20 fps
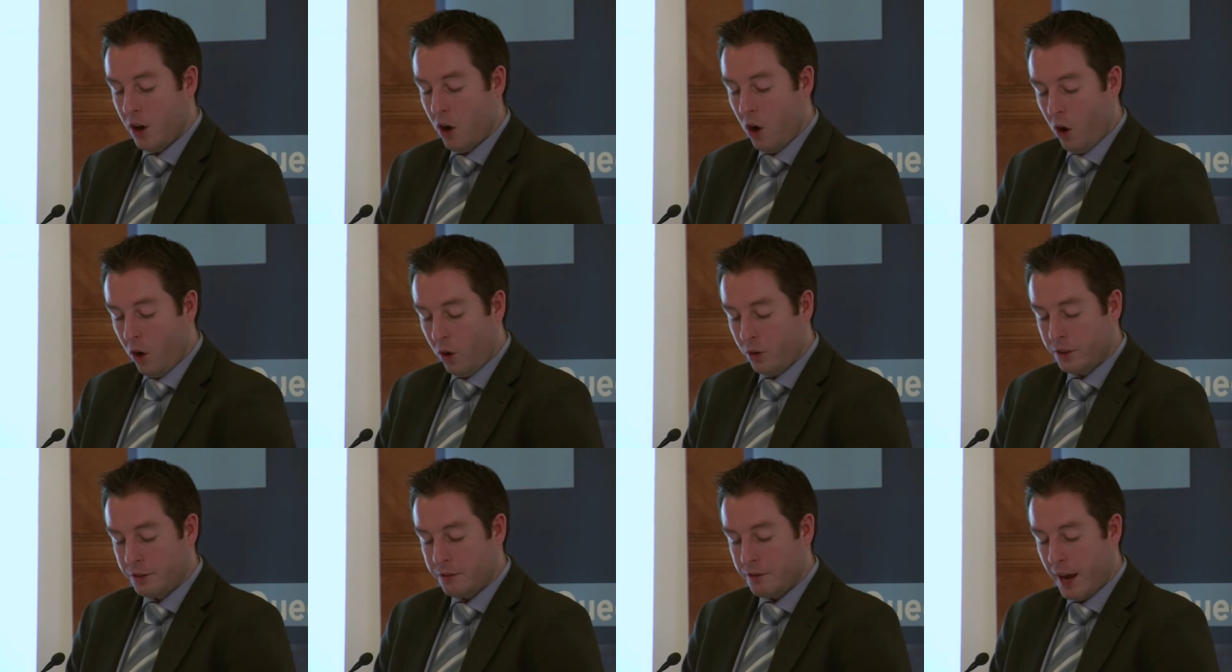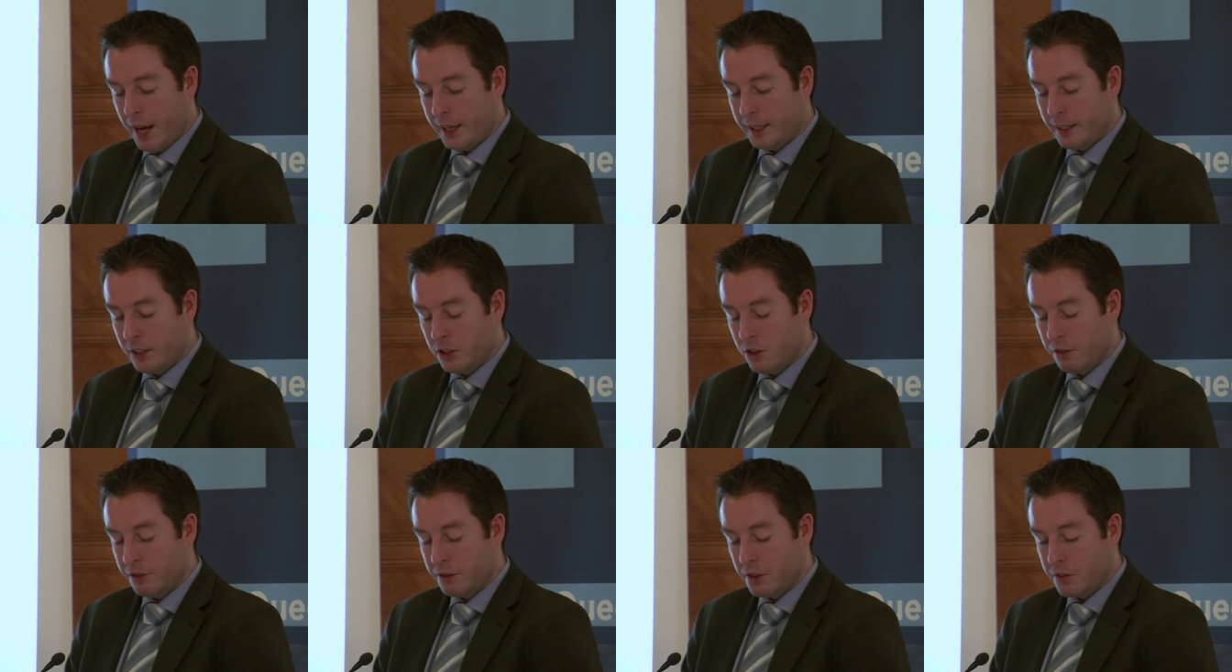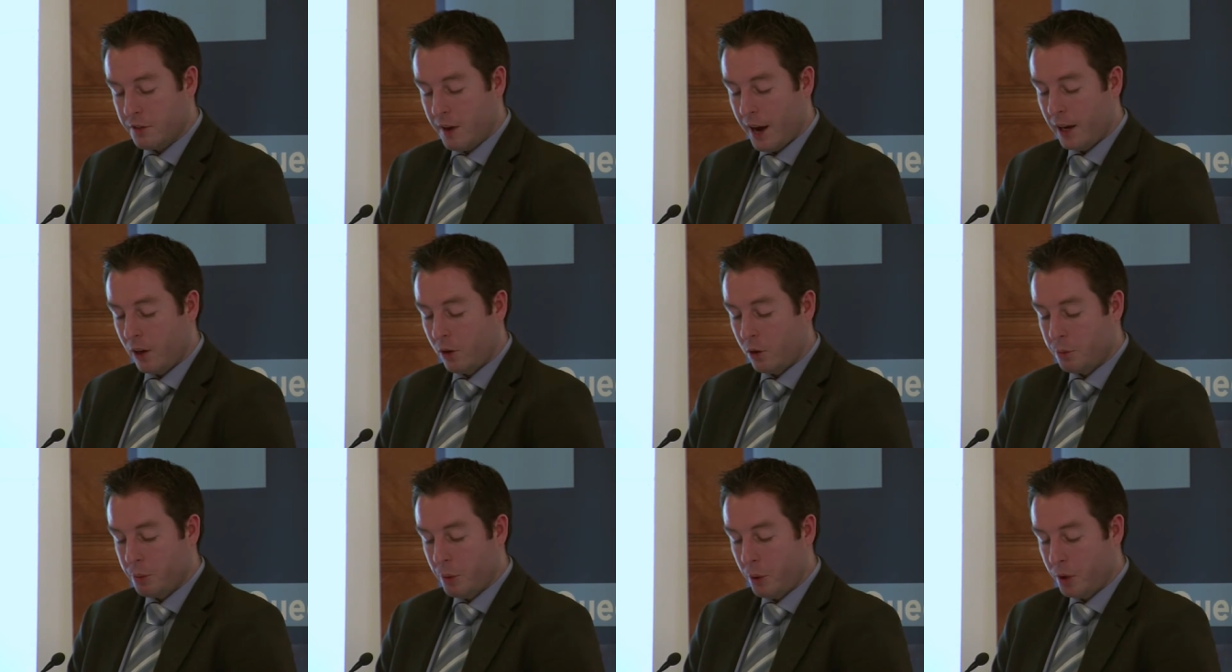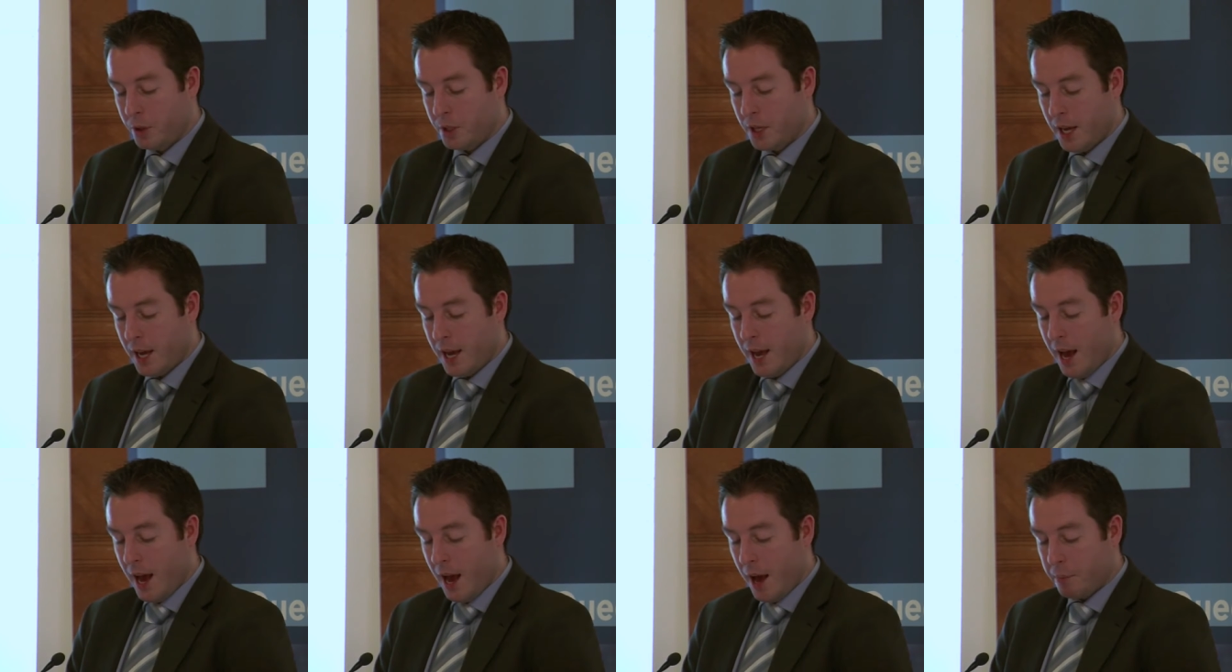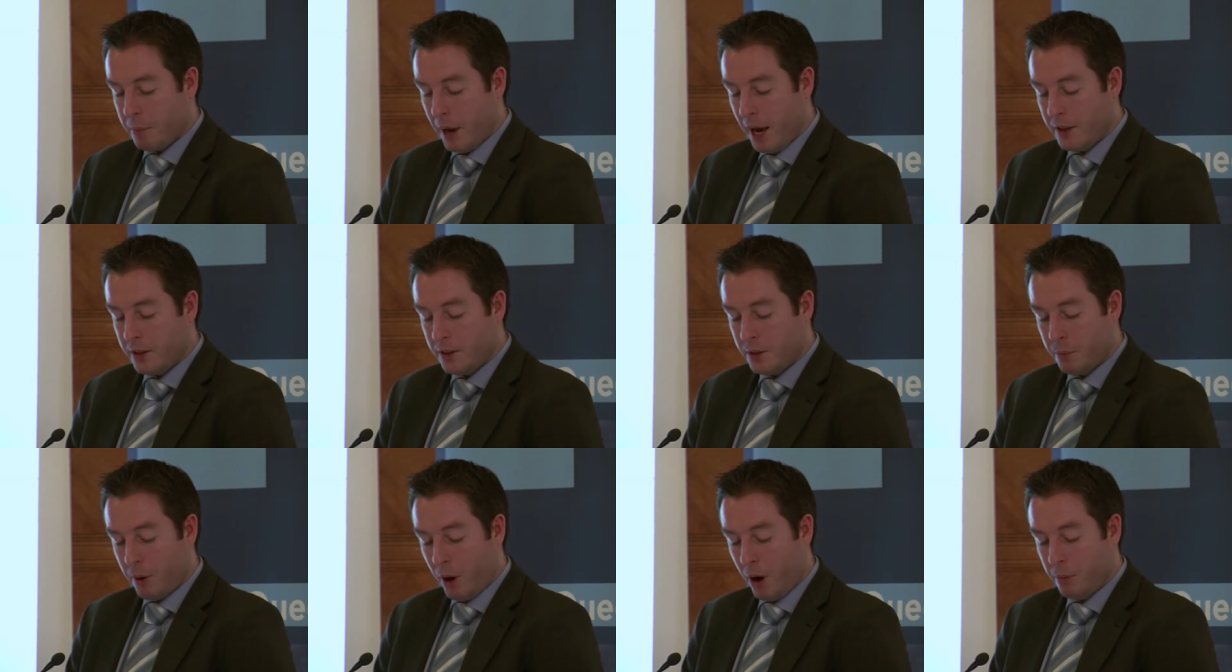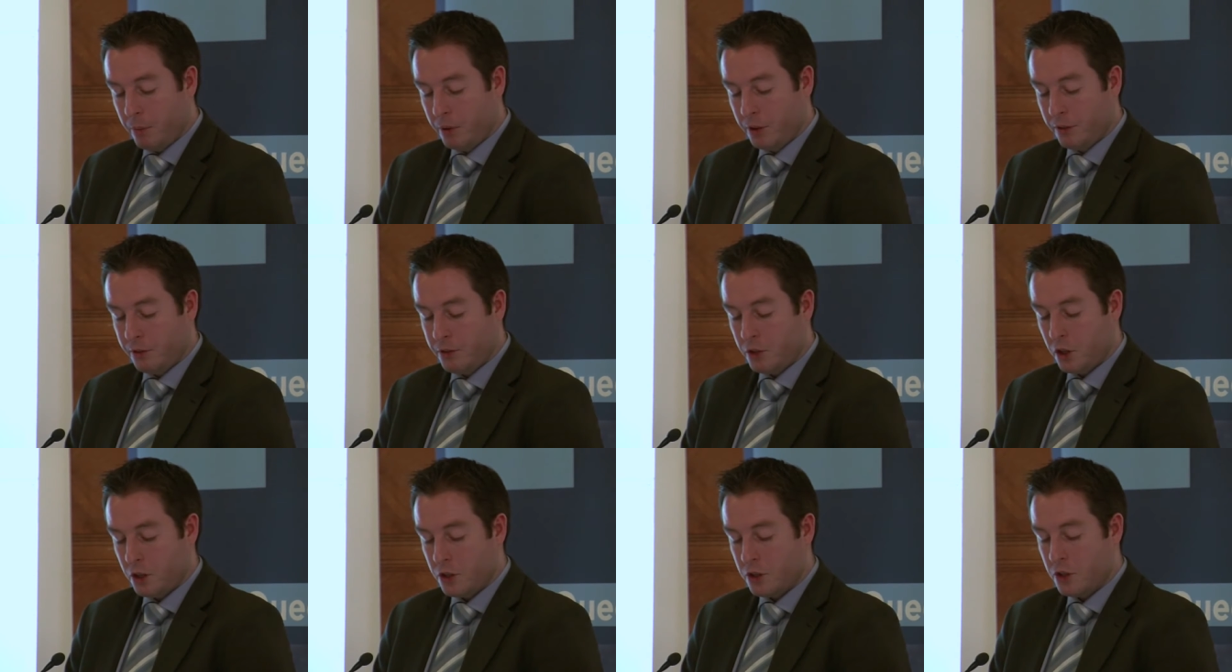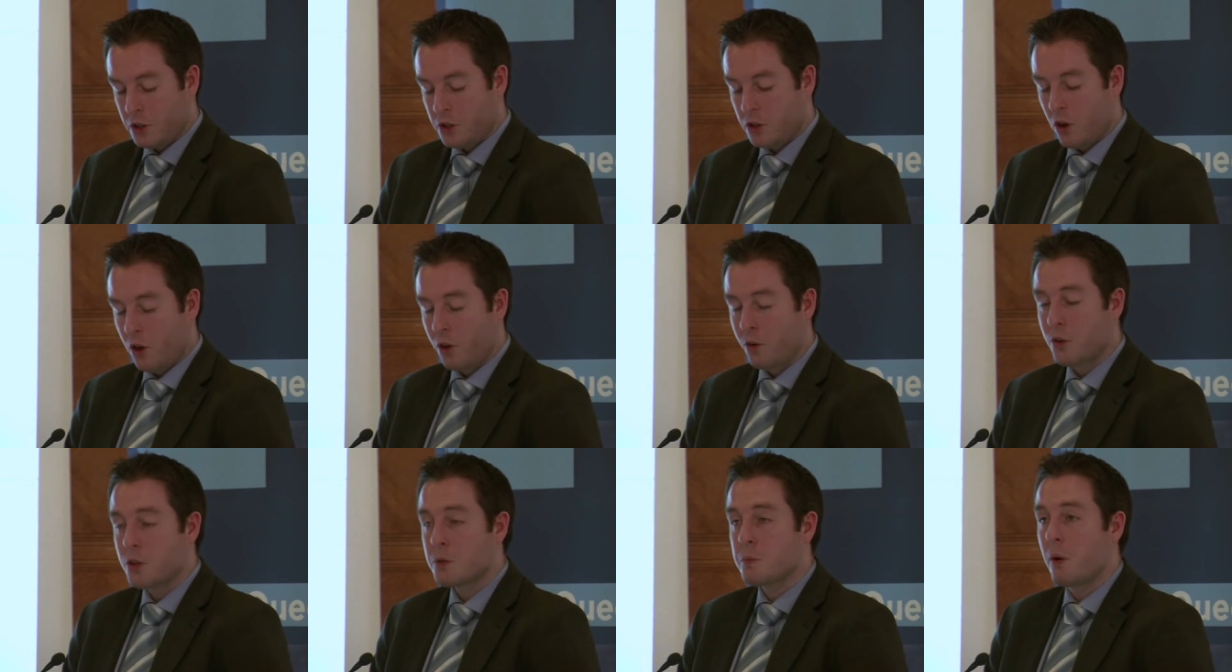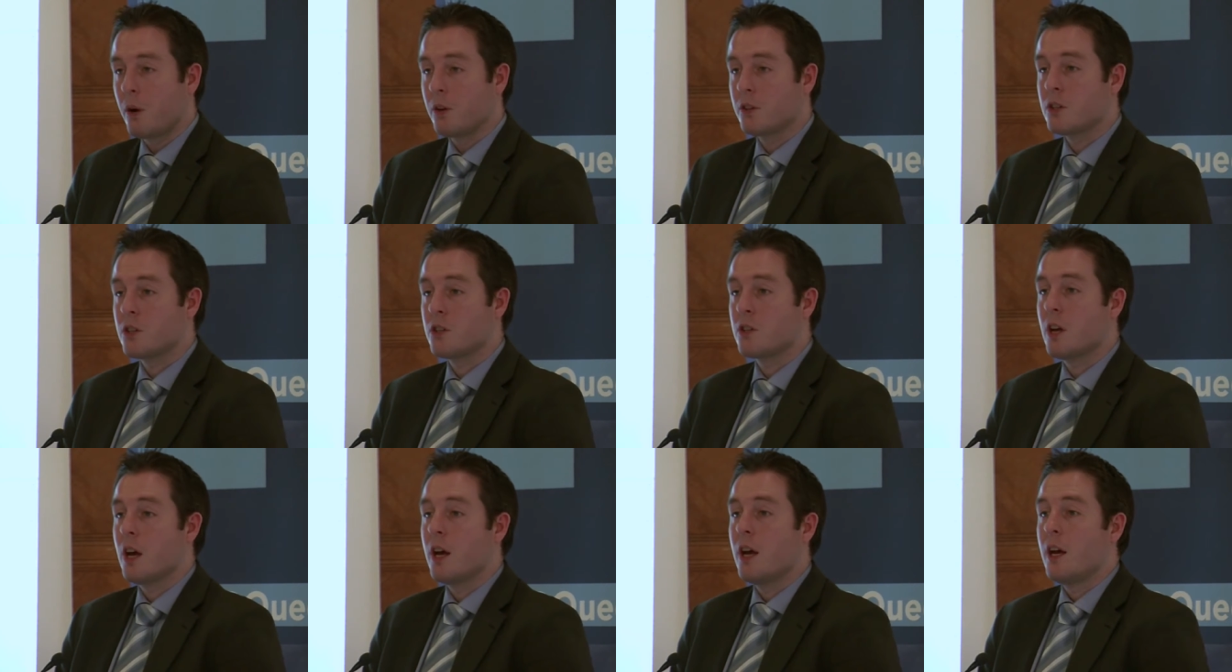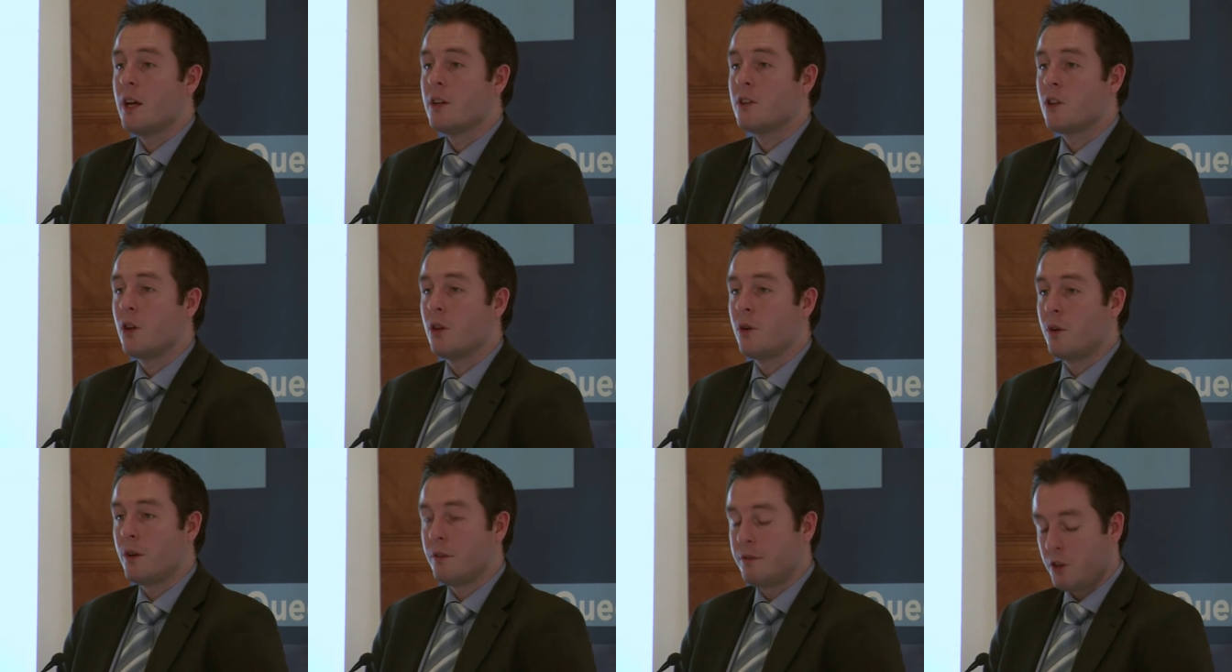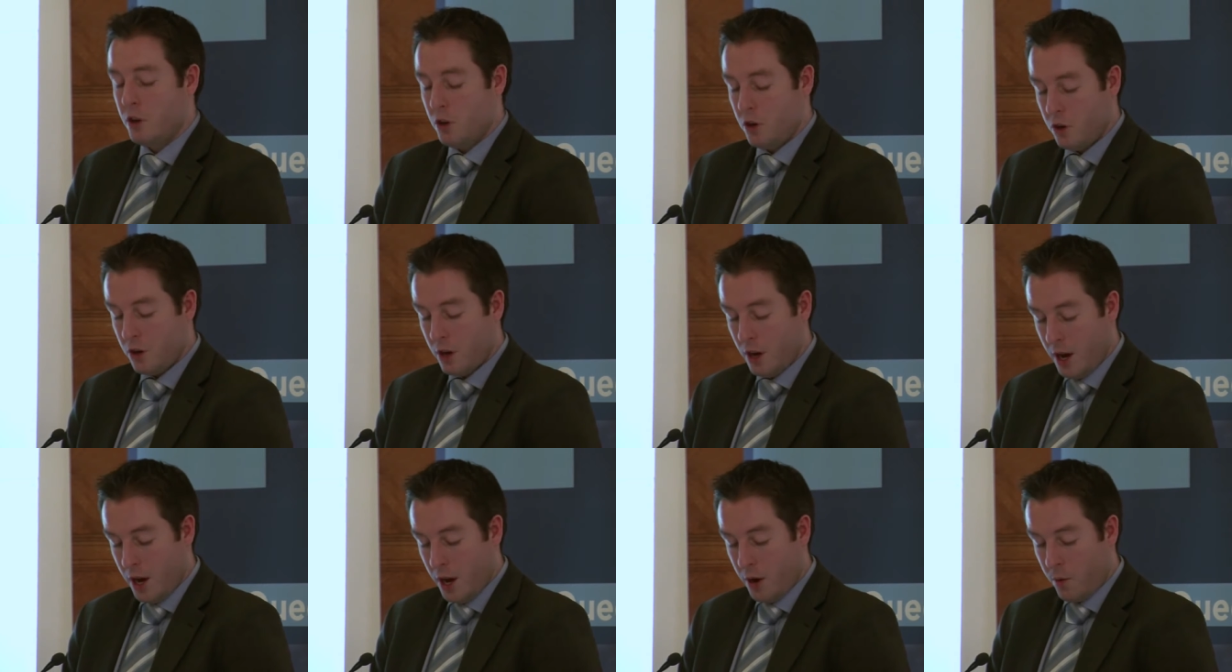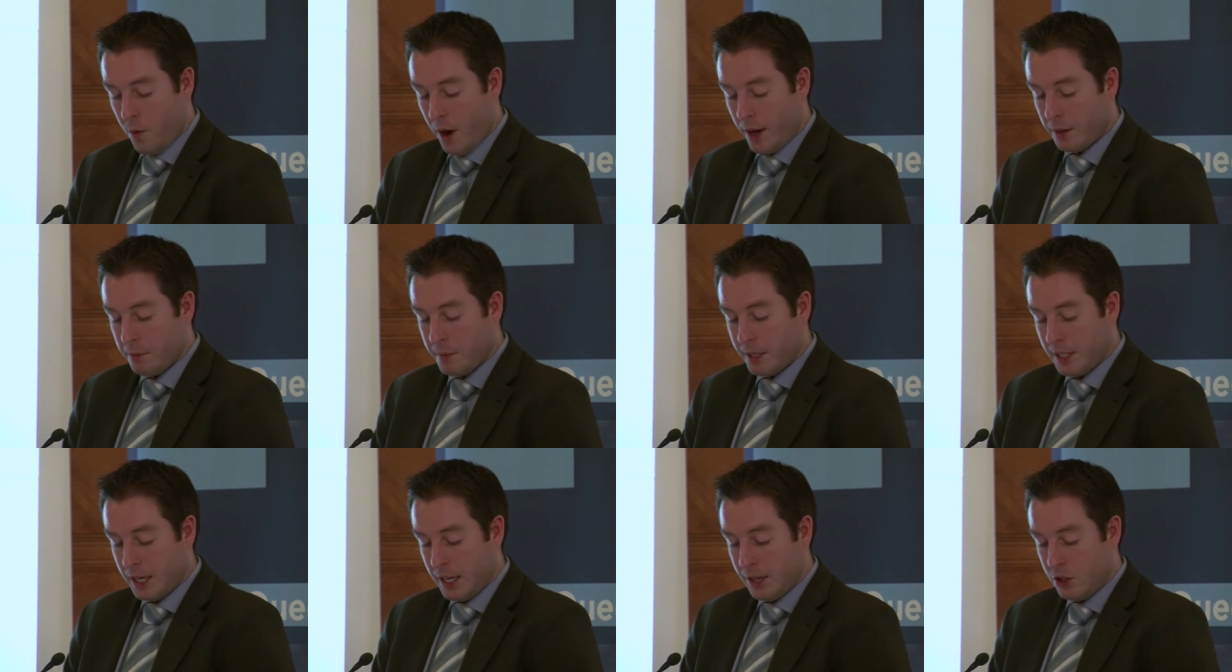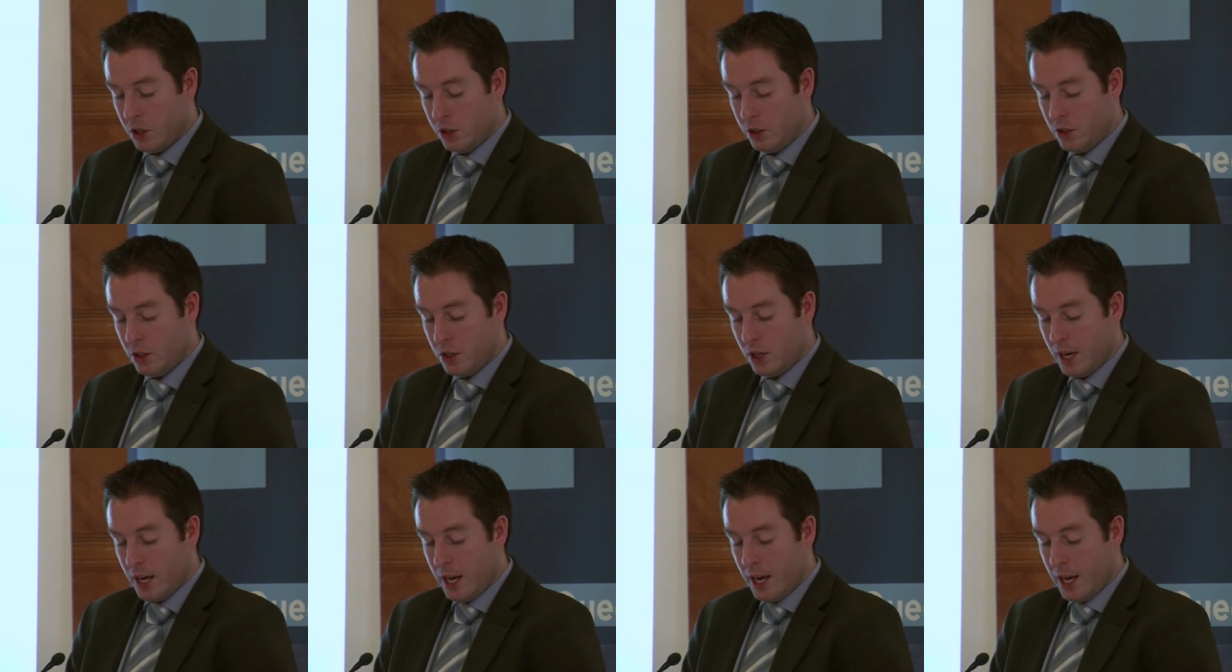on the findings of its final report and by the Department of Justice on responses to the review recommendations.